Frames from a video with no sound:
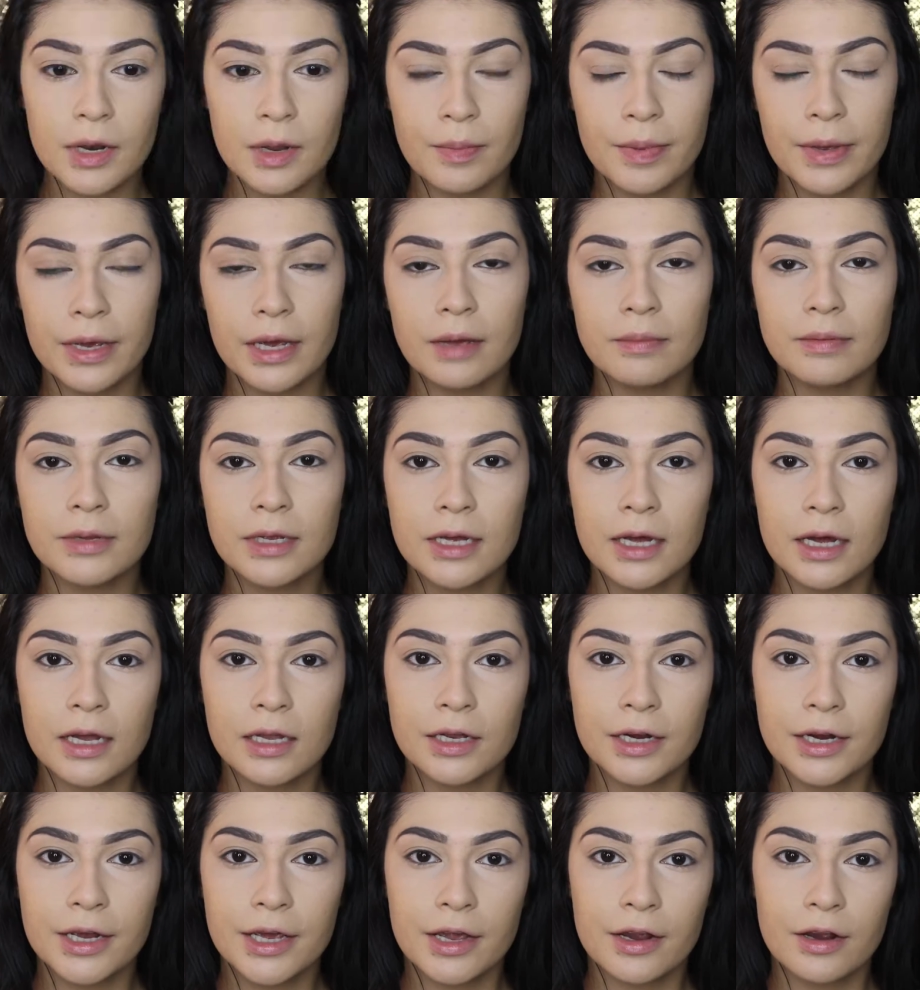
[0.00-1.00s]
I pick up the
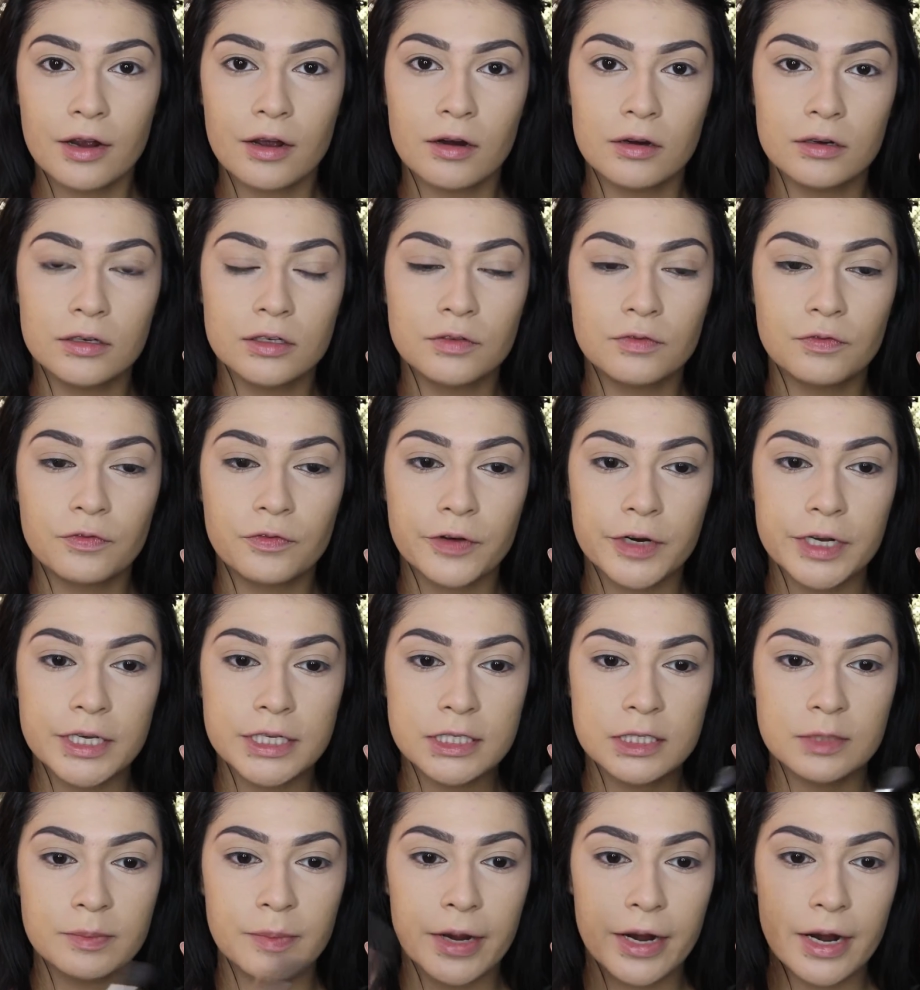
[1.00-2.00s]
color here called Free
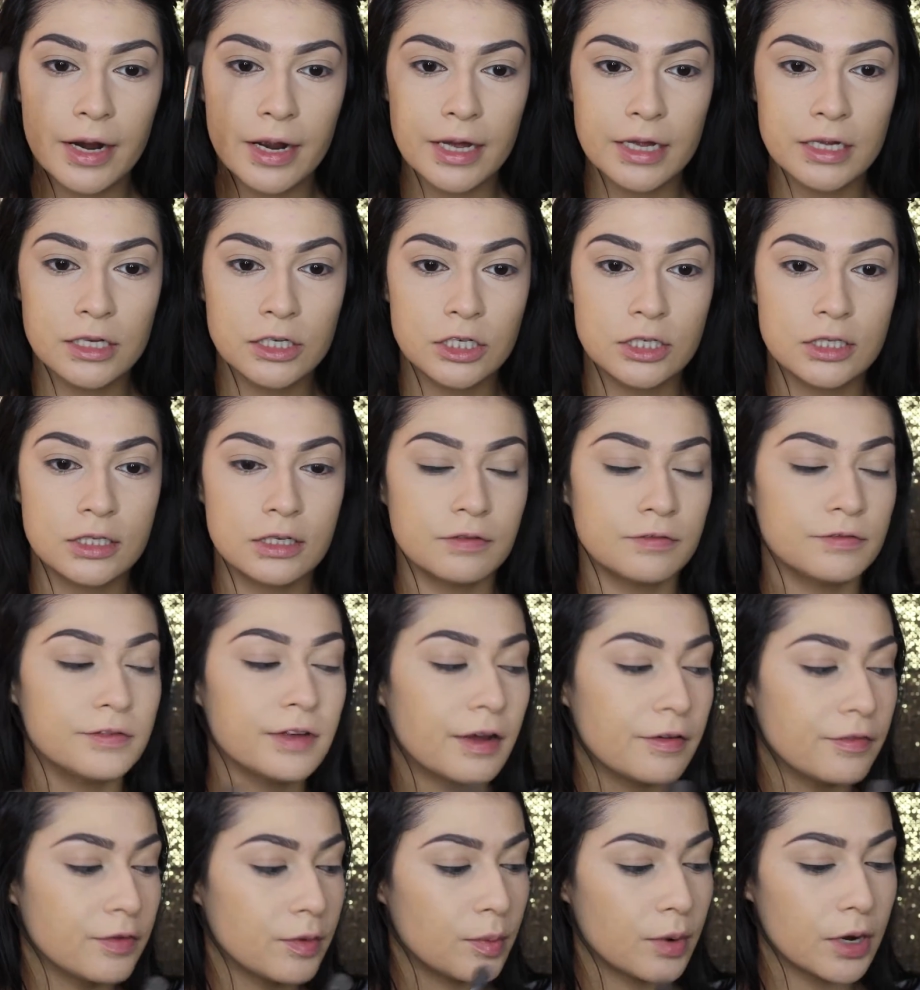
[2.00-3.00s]
Spirit and just a
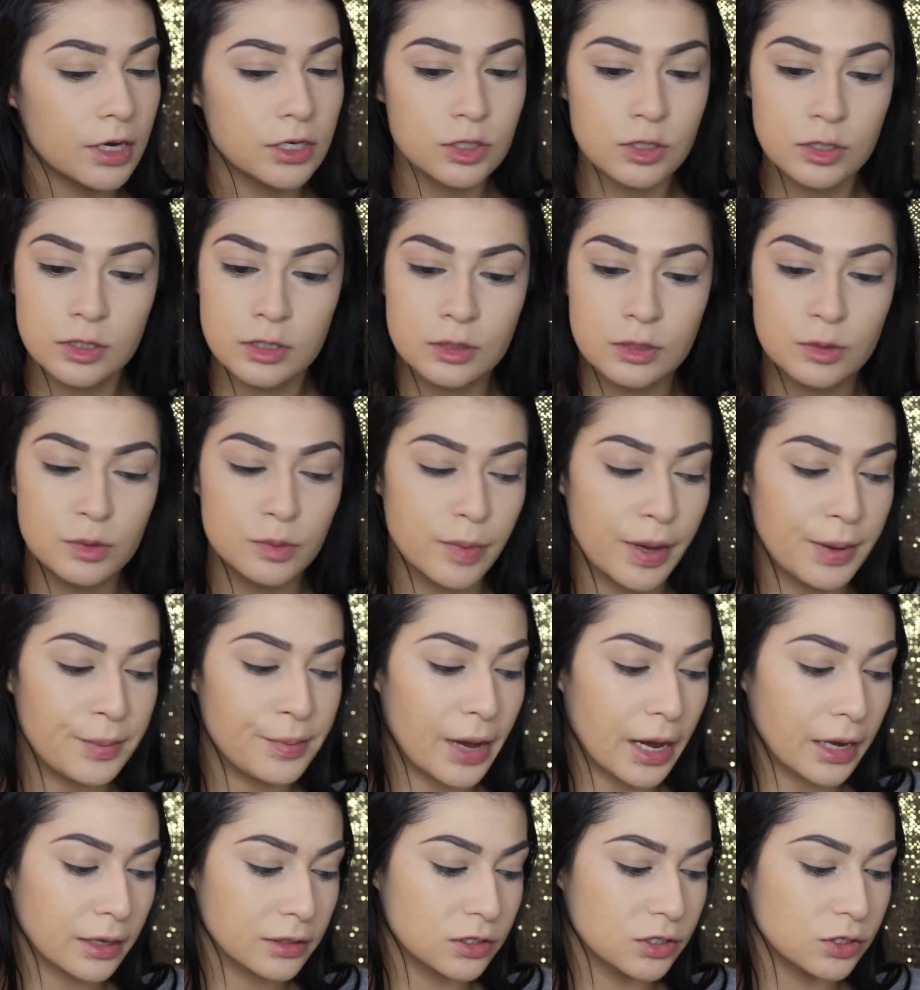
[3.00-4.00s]
fluffy brush. This is my
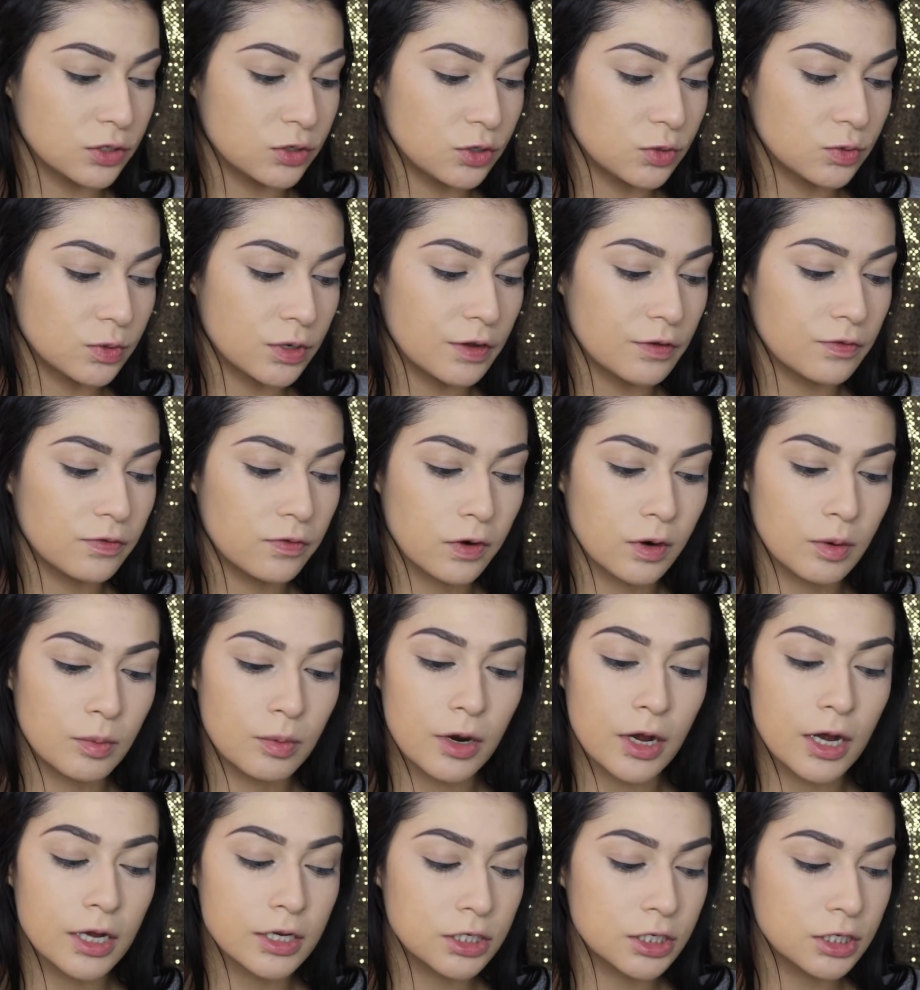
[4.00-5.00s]
MAC 224
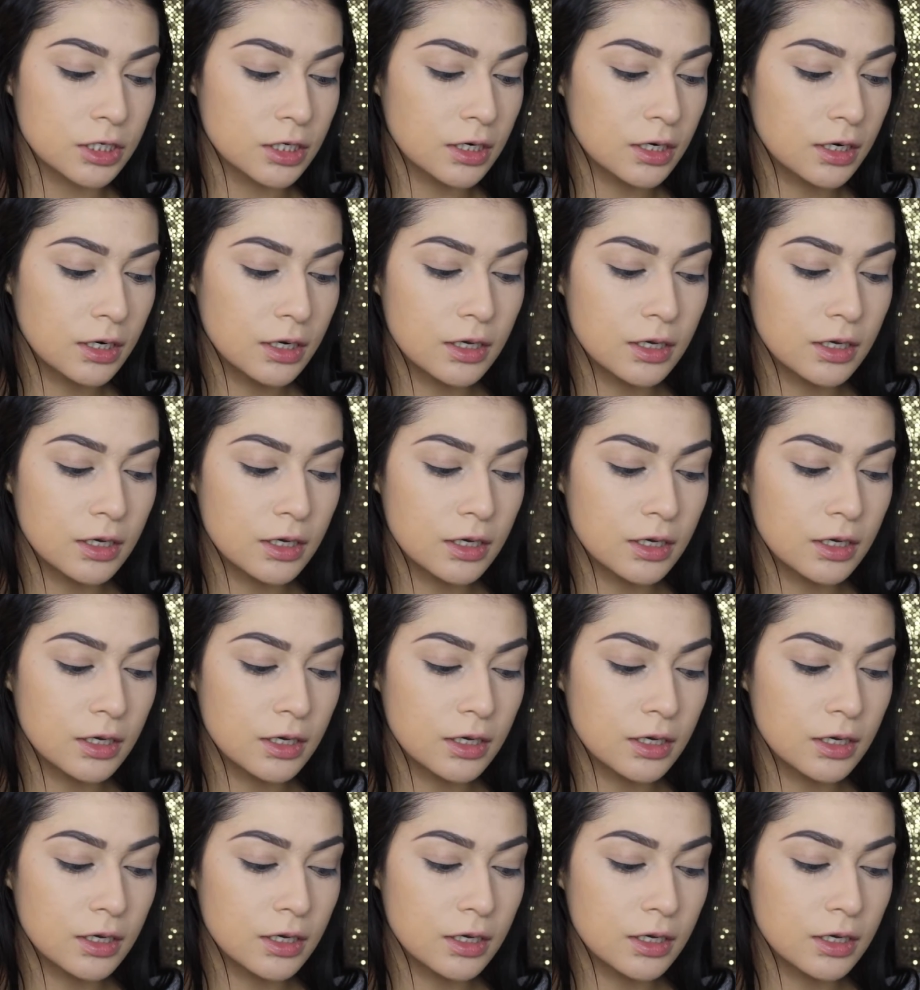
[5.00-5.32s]
brush.